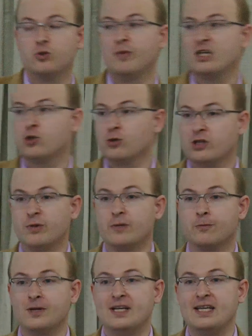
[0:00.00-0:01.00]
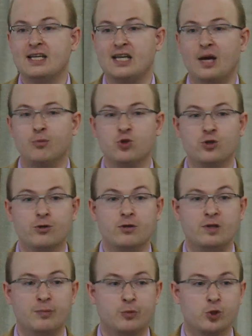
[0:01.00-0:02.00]
make sure that we really capture
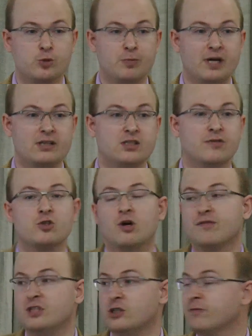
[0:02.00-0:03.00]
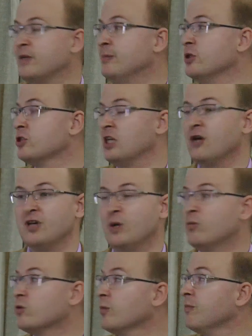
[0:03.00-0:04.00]
the perspectives of these female
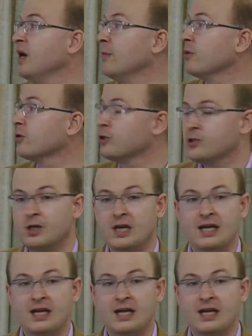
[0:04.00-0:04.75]
self-help group members.